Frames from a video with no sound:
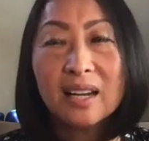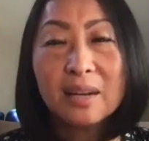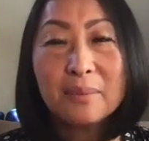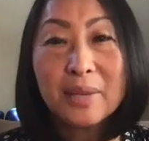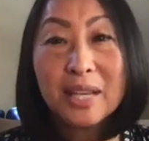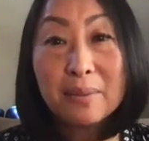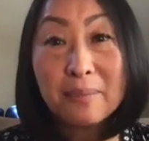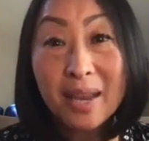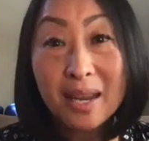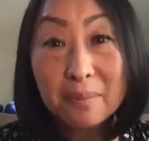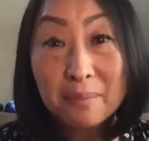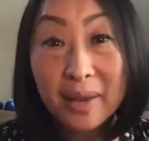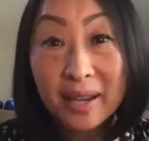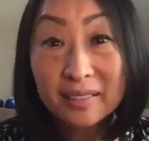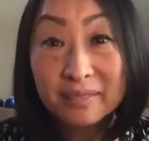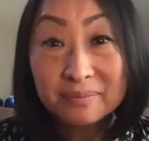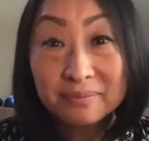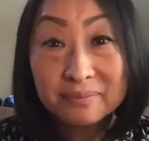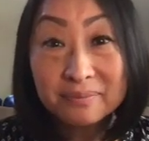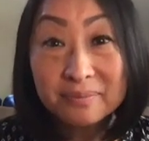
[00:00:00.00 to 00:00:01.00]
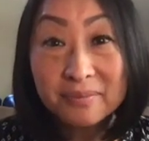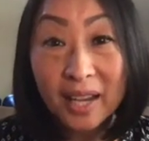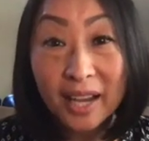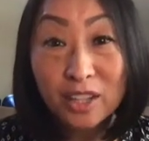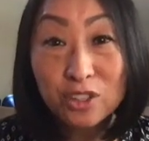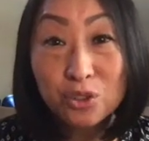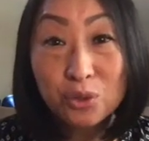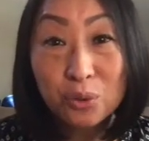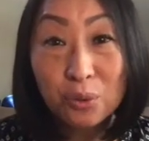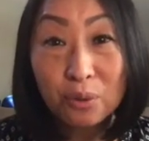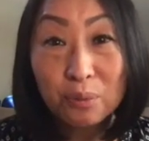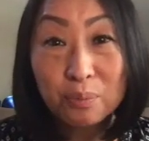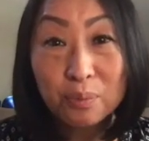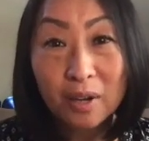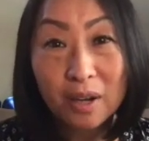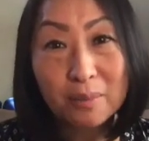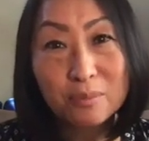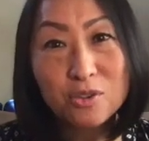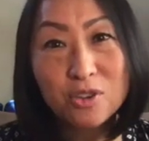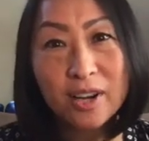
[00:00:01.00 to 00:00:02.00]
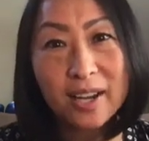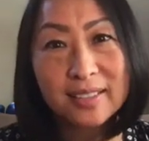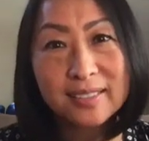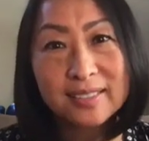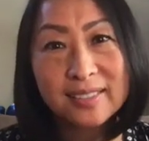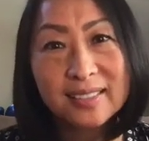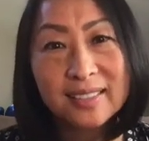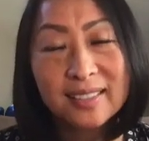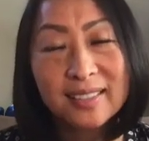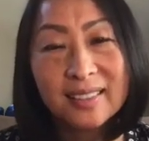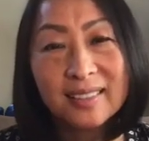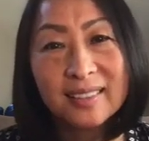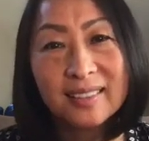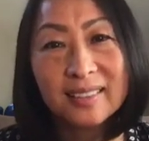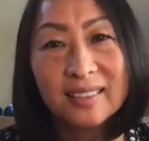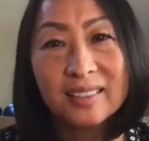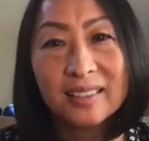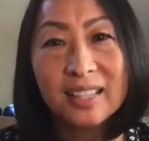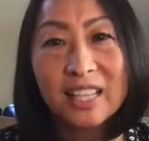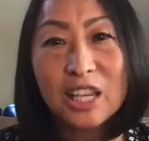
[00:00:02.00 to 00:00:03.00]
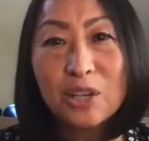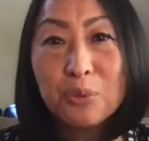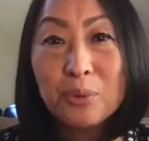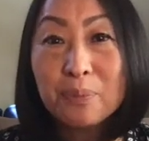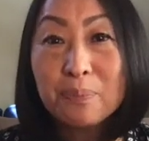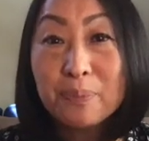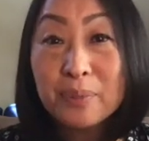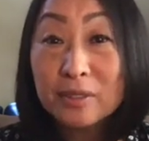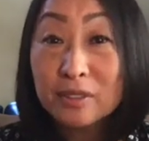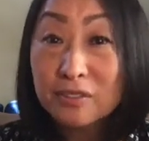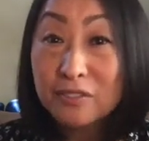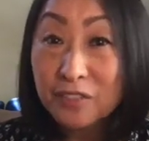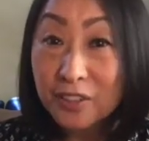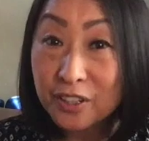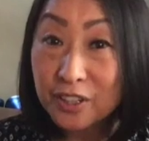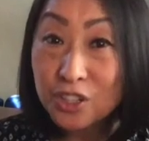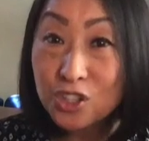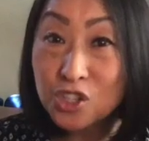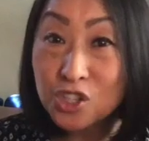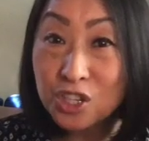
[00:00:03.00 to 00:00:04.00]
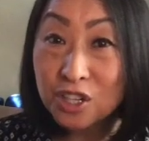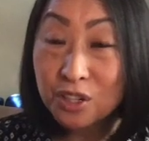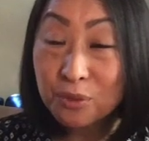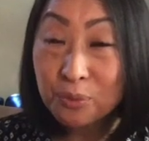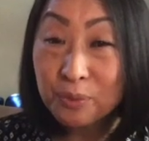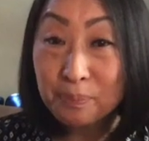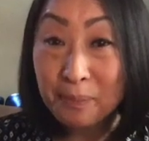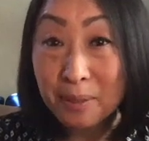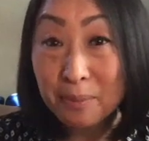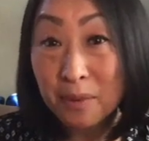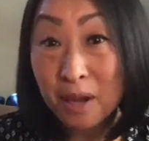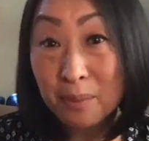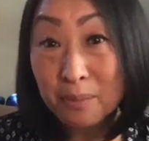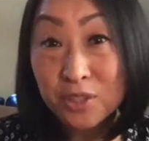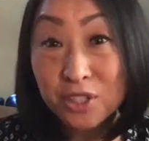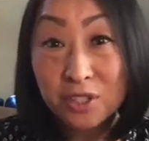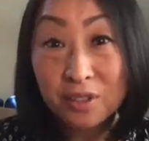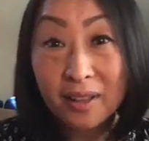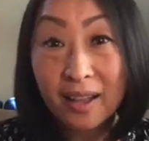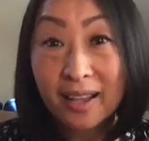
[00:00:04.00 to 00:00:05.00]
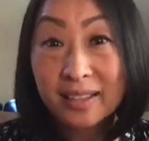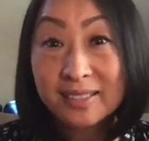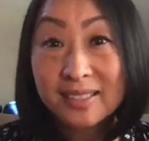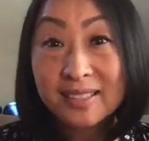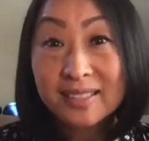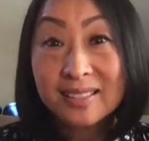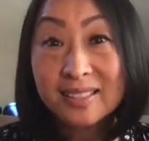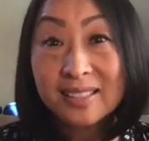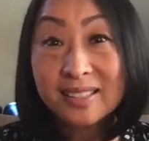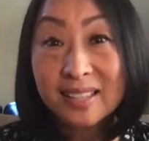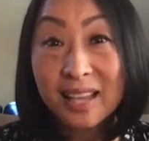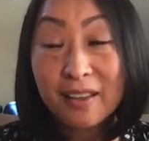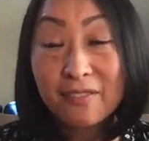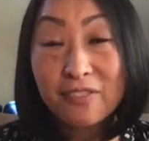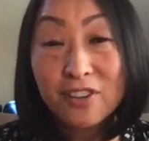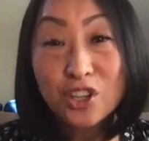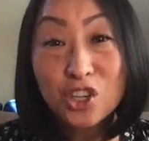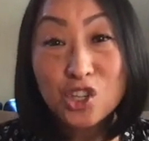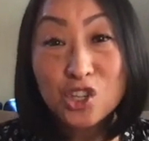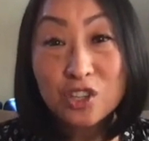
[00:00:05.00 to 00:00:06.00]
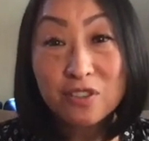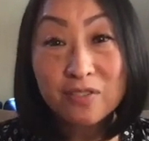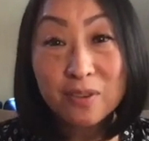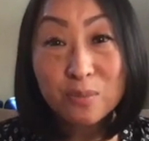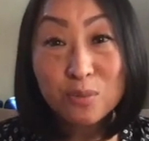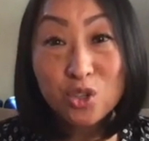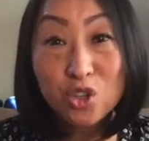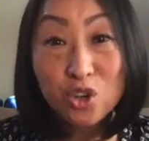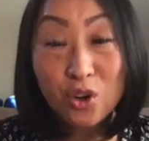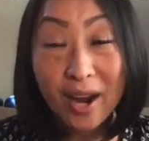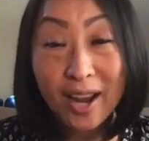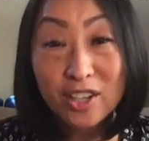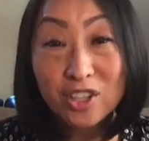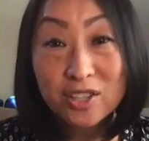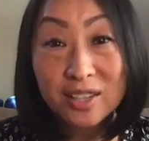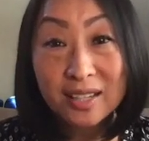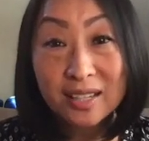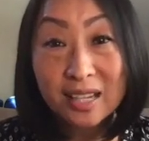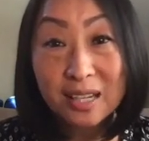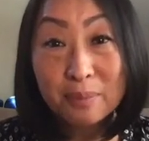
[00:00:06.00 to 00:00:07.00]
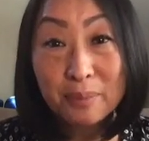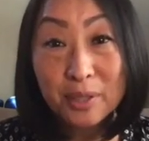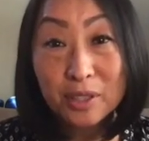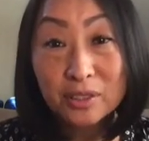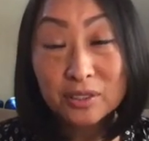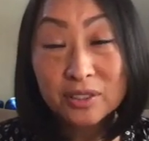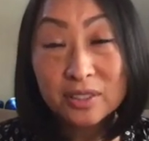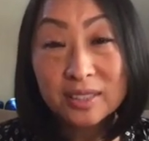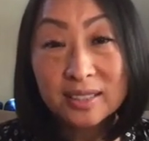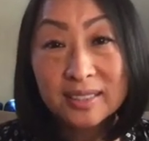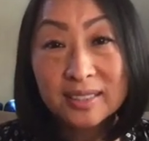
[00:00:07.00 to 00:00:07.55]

He made my high school prom dress. He would build furniture. My mom still has to this day furniture from scratch that he built.